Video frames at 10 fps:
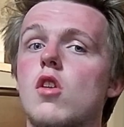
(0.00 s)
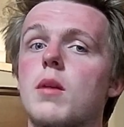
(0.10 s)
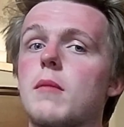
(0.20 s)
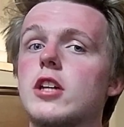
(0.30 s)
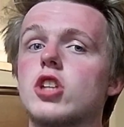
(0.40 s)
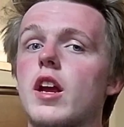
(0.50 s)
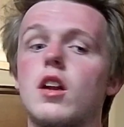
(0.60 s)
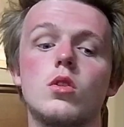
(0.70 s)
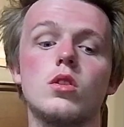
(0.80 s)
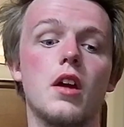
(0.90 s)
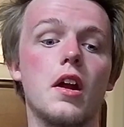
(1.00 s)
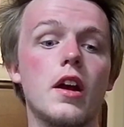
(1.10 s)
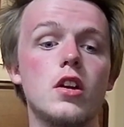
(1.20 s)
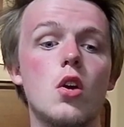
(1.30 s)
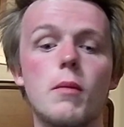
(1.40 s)
my channel, and I
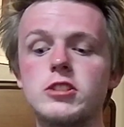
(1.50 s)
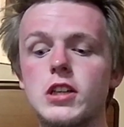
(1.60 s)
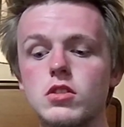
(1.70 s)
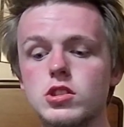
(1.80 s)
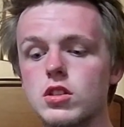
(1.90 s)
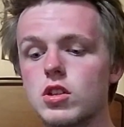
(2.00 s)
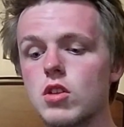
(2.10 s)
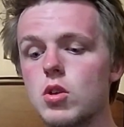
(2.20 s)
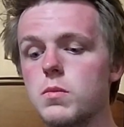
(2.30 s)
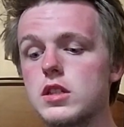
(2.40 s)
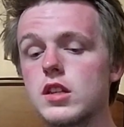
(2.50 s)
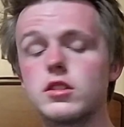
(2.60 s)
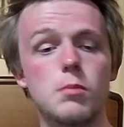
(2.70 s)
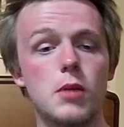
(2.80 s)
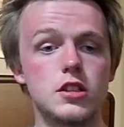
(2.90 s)
know my channel is going to grow because that's a
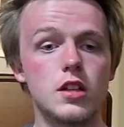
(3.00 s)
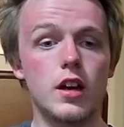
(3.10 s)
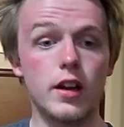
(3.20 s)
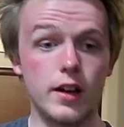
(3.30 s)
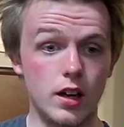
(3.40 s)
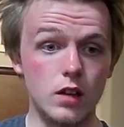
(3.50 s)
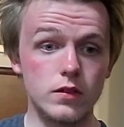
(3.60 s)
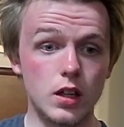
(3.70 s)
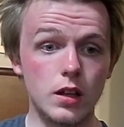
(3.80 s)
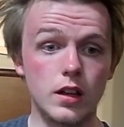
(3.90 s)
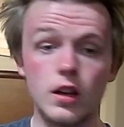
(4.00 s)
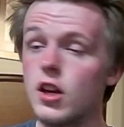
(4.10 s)
mindset I have, and if